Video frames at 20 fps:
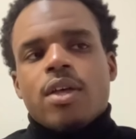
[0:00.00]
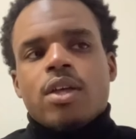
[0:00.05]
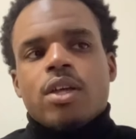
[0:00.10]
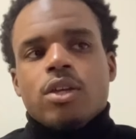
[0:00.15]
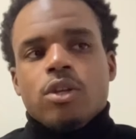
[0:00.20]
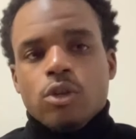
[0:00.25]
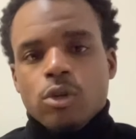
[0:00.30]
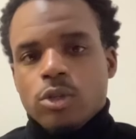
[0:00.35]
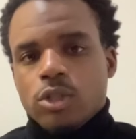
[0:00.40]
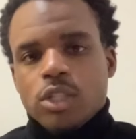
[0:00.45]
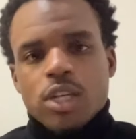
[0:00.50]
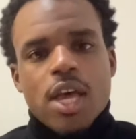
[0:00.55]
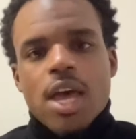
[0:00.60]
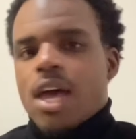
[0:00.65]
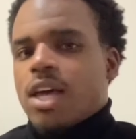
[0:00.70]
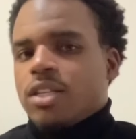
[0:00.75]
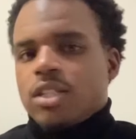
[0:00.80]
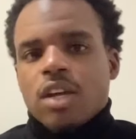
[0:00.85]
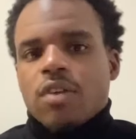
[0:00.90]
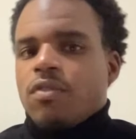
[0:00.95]
usually
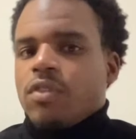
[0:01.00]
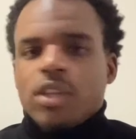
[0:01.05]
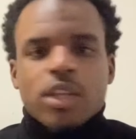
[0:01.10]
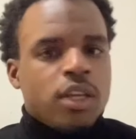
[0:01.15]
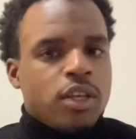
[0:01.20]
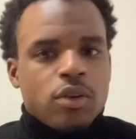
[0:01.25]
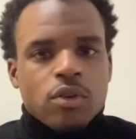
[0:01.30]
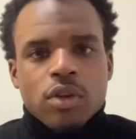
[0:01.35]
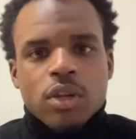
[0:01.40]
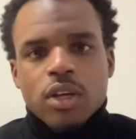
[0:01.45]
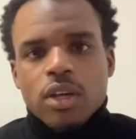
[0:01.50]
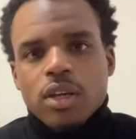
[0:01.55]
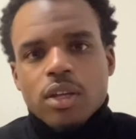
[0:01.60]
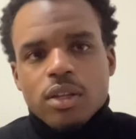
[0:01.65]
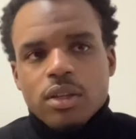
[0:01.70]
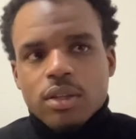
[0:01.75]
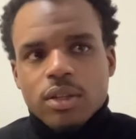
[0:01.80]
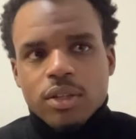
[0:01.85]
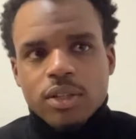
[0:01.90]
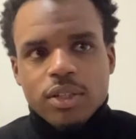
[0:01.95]
has everything you
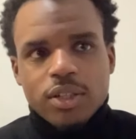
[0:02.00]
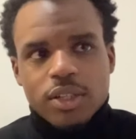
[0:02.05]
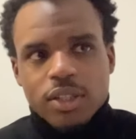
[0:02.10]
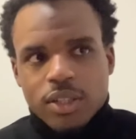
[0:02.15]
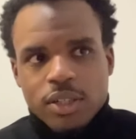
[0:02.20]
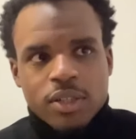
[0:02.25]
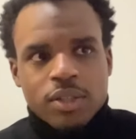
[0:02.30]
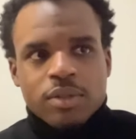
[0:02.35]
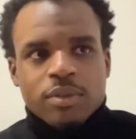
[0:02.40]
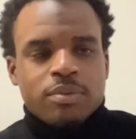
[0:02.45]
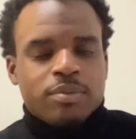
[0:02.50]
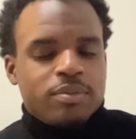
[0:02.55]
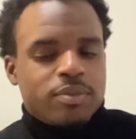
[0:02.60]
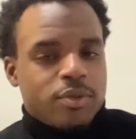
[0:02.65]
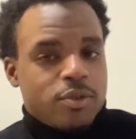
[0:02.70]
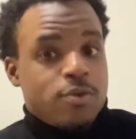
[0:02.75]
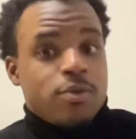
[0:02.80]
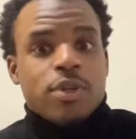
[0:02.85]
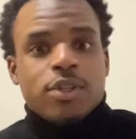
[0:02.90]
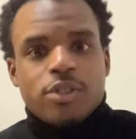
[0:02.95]
need,
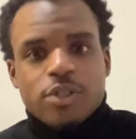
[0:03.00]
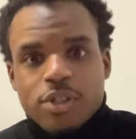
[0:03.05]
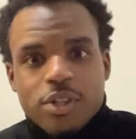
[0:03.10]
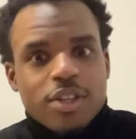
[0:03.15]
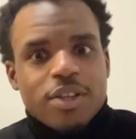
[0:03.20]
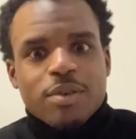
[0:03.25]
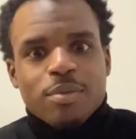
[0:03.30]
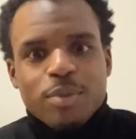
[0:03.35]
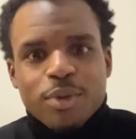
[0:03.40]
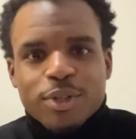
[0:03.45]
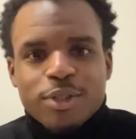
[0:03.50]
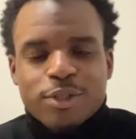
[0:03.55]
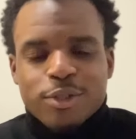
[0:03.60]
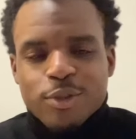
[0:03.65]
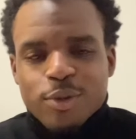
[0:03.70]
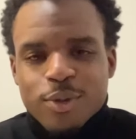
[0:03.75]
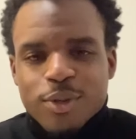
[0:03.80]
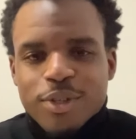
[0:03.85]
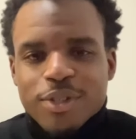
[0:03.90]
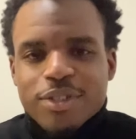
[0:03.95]
originally a
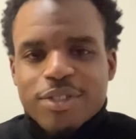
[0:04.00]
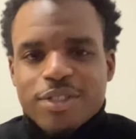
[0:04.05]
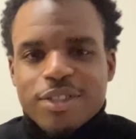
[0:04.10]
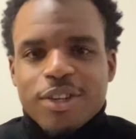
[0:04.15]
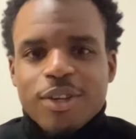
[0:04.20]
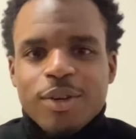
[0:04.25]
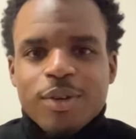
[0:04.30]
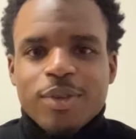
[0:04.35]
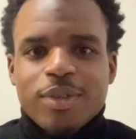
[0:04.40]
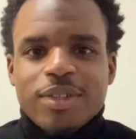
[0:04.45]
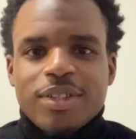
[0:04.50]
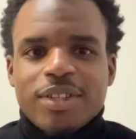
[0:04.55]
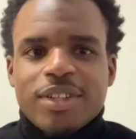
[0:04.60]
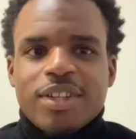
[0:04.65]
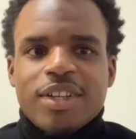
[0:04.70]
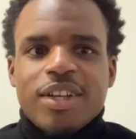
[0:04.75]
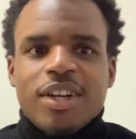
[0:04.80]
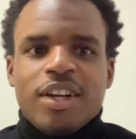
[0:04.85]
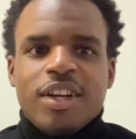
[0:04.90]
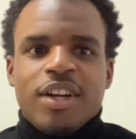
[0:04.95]
bookstore. So,
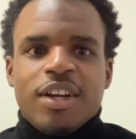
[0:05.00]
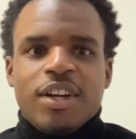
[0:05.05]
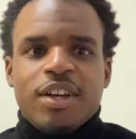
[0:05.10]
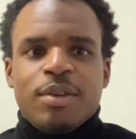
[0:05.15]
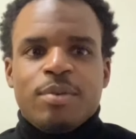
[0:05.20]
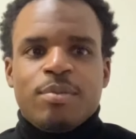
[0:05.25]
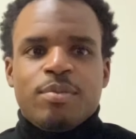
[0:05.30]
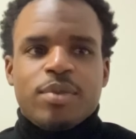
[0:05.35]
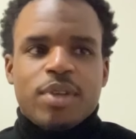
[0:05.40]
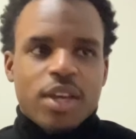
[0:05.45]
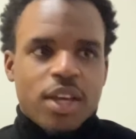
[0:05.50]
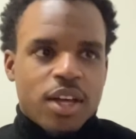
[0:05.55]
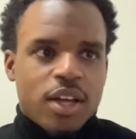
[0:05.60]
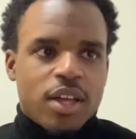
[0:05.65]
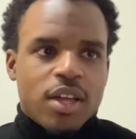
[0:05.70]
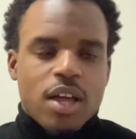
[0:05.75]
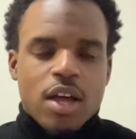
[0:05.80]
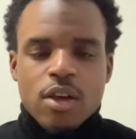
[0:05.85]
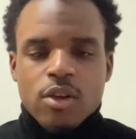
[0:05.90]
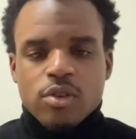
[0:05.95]
yeah,
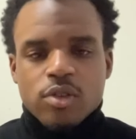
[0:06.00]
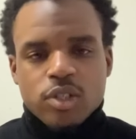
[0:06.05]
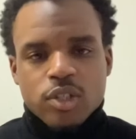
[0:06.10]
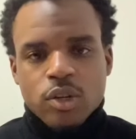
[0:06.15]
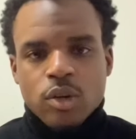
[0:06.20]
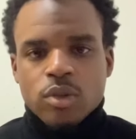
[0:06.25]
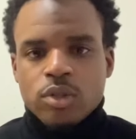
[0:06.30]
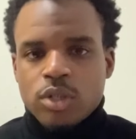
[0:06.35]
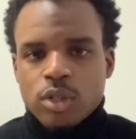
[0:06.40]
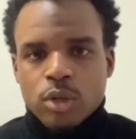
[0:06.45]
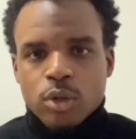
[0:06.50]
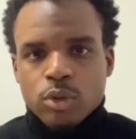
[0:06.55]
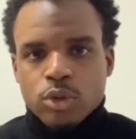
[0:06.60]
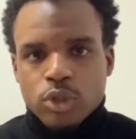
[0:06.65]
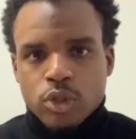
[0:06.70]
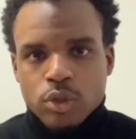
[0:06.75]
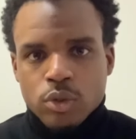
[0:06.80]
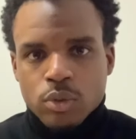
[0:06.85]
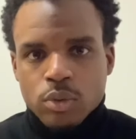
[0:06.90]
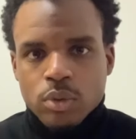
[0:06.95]
I usually go to those
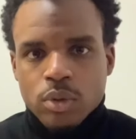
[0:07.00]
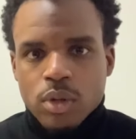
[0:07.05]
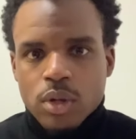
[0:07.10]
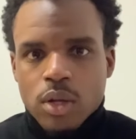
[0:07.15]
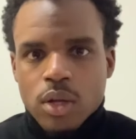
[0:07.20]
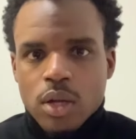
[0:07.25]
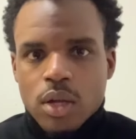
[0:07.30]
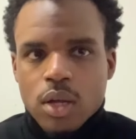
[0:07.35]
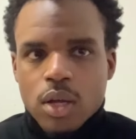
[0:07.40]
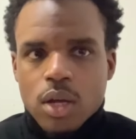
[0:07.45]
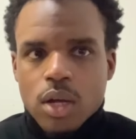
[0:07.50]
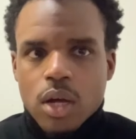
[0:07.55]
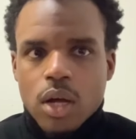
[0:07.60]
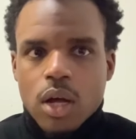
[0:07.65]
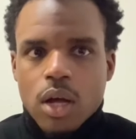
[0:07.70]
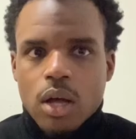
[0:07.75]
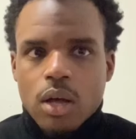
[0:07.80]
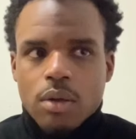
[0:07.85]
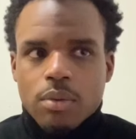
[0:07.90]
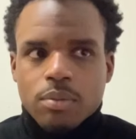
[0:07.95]
two.
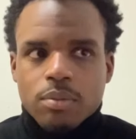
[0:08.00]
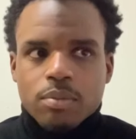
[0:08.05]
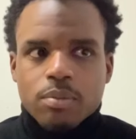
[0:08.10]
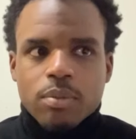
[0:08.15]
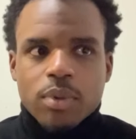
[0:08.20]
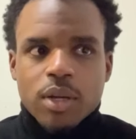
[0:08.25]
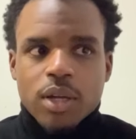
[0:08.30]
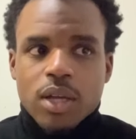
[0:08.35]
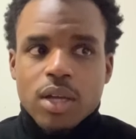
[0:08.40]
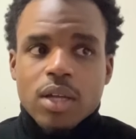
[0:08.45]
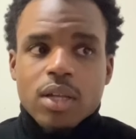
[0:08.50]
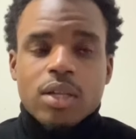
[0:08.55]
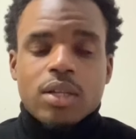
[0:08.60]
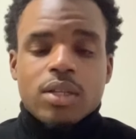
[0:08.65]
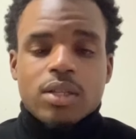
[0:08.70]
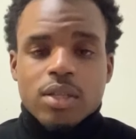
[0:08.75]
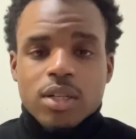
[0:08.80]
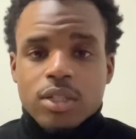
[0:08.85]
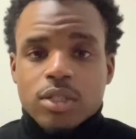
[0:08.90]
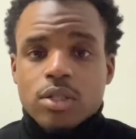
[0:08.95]
But, yeah,
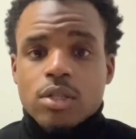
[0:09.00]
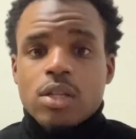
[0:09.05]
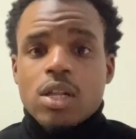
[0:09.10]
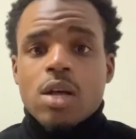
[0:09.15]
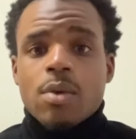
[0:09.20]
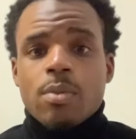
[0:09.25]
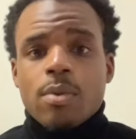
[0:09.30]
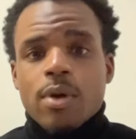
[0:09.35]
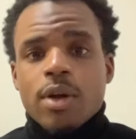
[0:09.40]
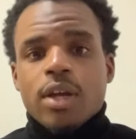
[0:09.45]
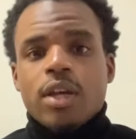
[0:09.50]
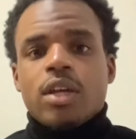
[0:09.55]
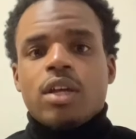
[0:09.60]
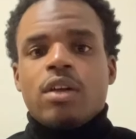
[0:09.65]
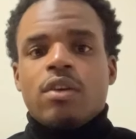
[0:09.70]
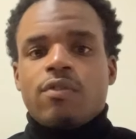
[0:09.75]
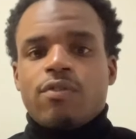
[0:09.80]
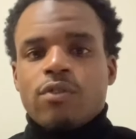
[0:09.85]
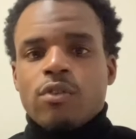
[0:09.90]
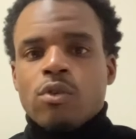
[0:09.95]
let's collaborate.
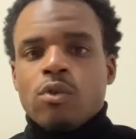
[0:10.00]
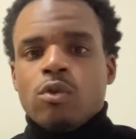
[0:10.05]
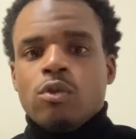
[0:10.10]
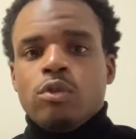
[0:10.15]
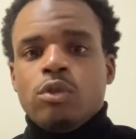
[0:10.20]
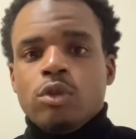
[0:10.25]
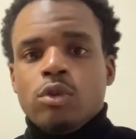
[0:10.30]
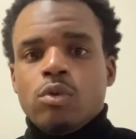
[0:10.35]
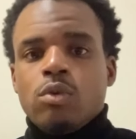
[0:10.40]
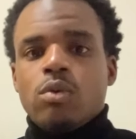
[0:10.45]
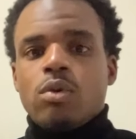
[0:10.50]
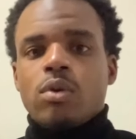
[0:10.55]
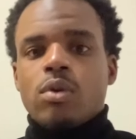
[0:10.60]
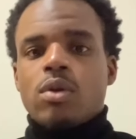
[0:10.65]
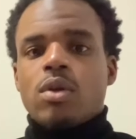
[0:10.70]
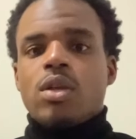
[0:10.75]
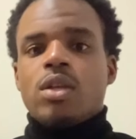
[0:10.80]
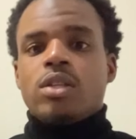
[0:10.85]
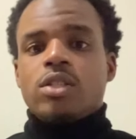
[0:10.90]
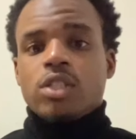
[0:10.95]
If you do
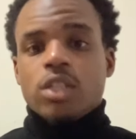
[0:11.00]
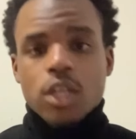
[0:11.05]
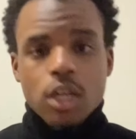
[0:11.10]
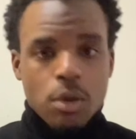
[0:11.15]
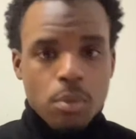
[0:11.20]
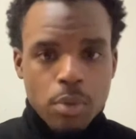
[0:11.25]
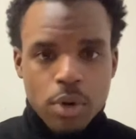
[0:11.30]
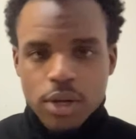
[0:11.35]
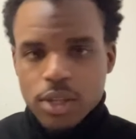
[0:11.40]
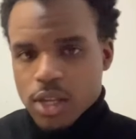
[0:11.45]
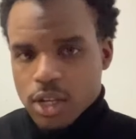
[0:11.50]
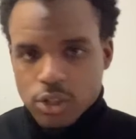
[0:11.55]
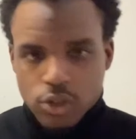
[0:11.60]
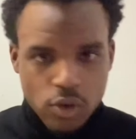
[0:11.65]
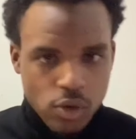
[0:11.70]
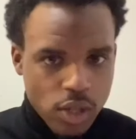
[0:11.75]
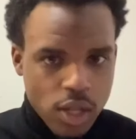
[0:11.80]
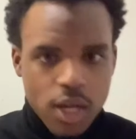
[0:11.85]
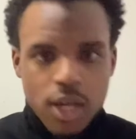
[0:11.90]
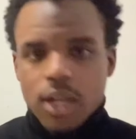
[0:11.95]
see a book that
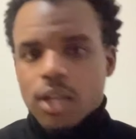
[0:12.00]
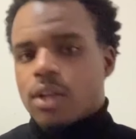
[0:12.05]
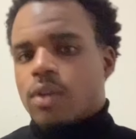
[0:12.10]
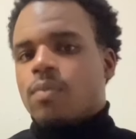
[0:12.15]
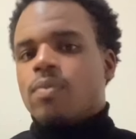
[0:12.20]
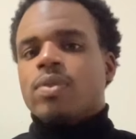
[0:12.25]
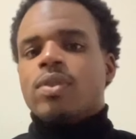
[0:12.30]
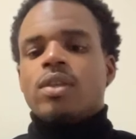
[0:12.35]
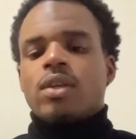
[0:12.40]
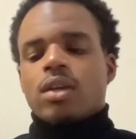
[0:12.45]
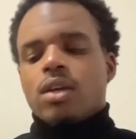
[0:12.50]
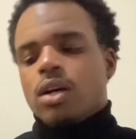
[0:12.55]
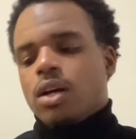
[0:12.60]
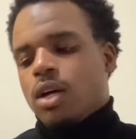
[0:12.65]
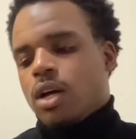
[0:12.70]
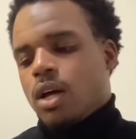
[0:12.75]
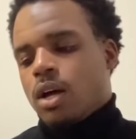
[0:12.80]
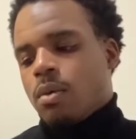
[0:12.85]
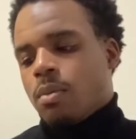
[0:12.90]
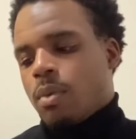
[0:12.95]
you like,
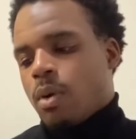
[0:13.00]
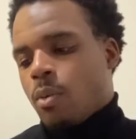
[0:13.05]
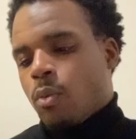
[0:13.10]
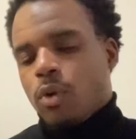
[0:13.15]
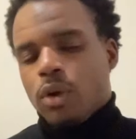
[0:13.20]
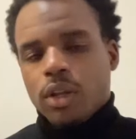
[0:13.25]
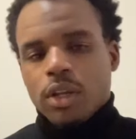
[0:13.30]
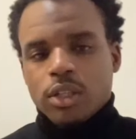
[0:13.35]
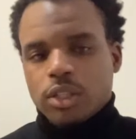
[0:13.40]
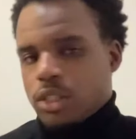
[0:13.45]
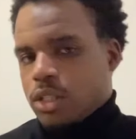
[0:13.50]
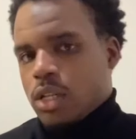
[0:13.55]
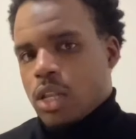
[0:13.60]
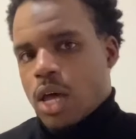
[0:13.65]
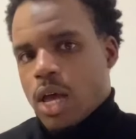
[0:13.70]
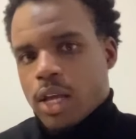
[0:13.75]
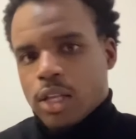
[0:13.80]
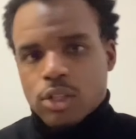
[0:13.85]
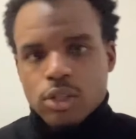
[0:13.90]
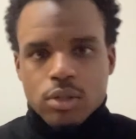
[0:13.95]
I'm willing to,
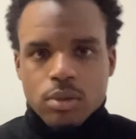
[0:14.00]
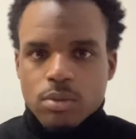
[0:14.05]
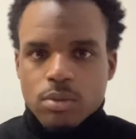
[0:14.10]
like